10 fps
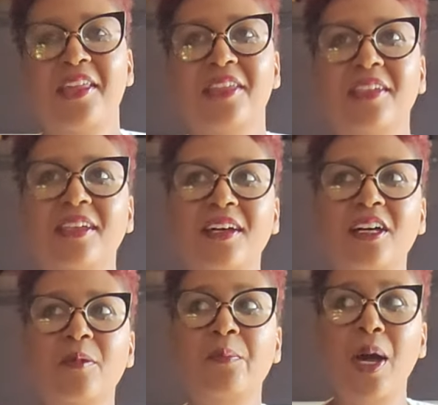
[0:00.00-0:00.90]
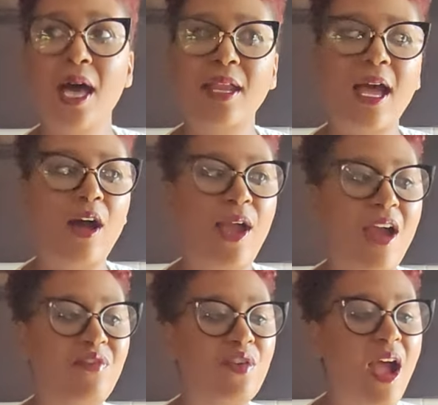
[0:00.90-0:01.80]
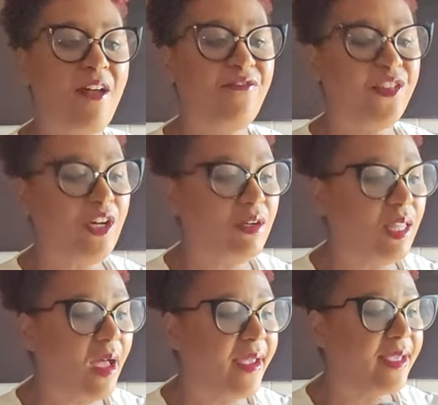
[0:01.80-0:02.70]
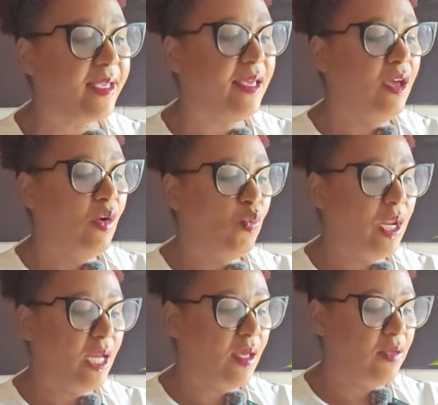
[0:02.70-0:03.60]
But however, I feel like when